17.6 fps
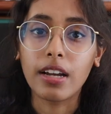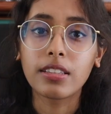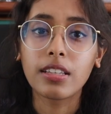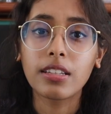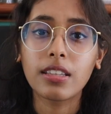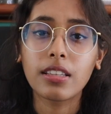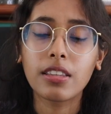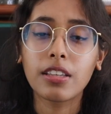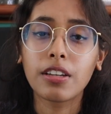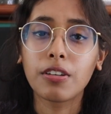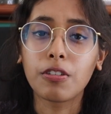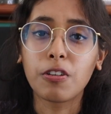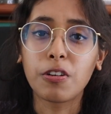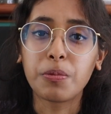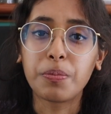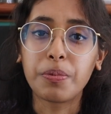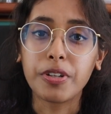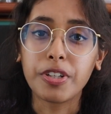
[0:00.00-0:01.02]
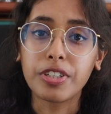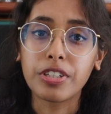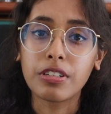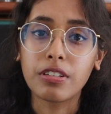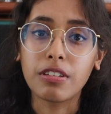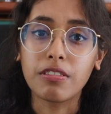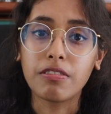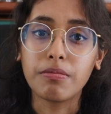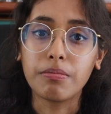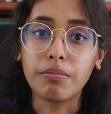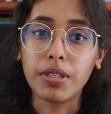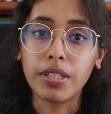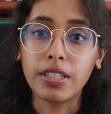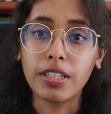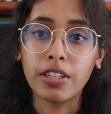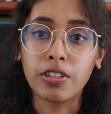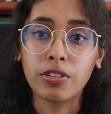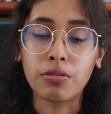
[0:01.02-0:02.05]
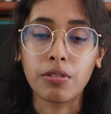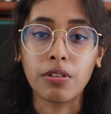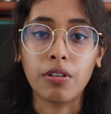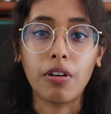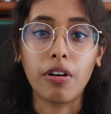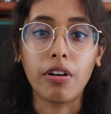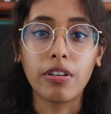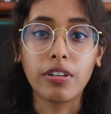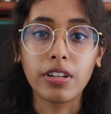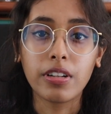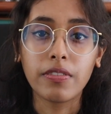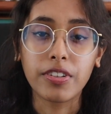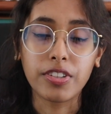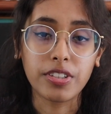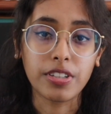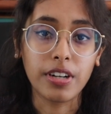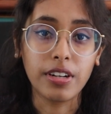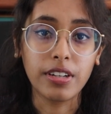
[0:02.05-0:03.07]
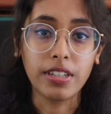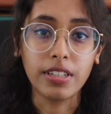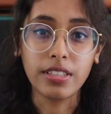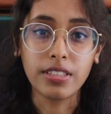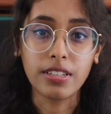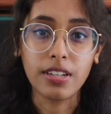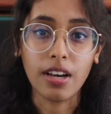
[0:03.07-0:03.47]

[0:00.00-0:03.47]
I think that the incorporation of meat into our already vegetarian